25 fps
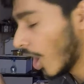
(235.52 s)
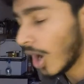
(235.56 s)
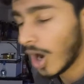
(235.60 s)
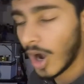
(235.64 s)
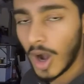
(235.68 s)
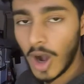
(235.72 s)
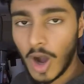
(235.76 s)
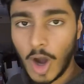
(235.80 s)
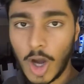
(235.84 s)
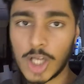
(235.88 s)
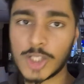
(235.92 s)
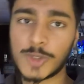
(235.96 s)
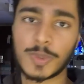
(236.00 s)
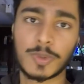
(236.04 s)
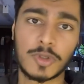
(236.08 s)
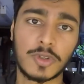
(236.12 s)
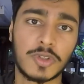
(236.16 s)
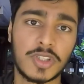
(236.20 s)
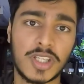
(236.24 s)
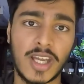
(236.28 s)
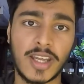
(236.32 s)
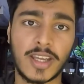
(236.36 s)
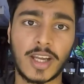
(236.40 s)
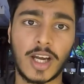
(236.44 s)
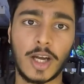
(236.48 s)
hospital
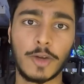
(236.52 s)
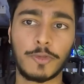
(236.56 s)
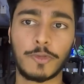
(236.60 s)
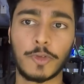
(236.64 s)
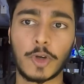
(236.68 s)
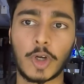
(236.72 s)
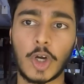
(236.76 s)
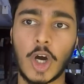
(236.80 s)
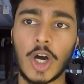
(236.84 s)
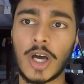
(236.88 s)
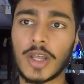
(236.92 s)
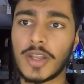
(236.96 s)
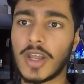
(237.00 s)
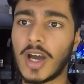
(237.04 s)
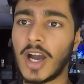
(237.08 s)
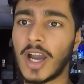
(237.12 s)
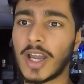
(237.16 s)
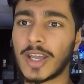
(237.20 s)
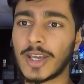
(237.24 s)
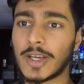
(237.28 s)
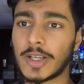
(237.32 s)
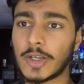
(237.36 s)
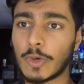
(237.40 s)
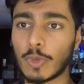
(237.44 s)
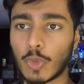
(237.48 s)
tank, I forgot I
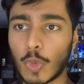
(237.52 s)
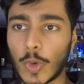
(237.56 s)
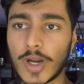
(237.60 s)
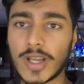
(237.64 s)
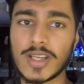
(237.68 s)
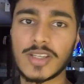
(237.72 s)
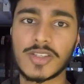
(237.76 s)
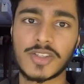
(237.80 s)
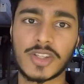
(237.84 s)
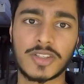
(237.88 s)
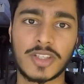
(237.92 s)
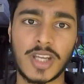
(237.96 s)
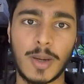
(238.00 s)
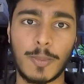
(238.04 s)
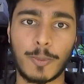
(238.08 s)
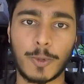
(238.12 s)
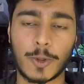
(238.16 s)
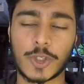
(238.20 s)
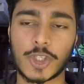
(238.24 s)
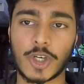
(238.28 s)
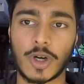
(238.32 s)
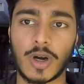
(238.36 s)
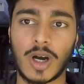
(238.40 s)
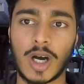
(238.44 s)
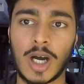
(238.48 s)
had raised the
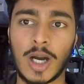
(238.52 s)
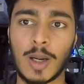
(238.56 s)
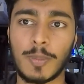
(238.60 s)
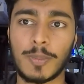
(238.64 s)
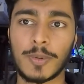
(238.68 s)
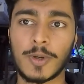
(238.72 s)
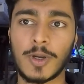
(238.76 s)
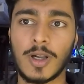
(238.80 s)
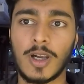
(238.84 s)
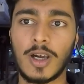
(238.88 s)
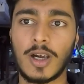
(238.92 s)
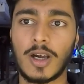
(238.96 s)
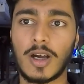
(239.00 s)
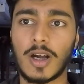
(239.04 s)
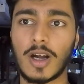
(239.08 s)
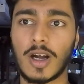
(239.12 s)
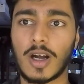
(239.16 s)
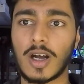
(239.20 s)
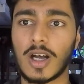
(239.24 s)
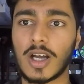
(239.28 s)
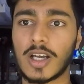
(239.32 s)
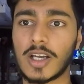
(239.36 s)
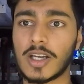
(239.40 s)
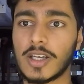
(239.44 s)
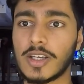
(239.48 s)
temperature up
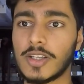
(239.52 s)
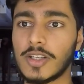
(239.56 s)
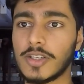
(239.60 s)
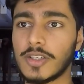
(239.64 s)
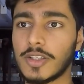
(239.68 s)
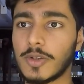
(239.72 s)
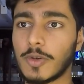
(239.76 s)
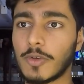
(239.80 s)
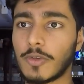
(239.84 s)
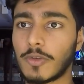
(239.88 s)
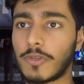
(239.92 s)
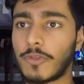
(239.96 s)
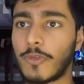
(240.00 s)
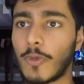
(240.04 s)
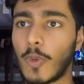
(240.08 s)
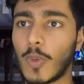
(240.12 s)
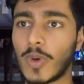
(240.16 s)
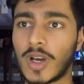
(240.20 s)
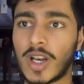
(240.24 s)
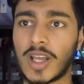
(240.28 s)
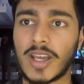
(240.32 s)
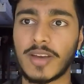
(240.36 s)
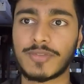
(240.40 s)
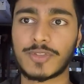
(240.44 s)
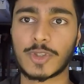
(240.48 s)
for
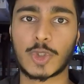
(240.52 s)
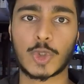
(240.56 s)
when I have to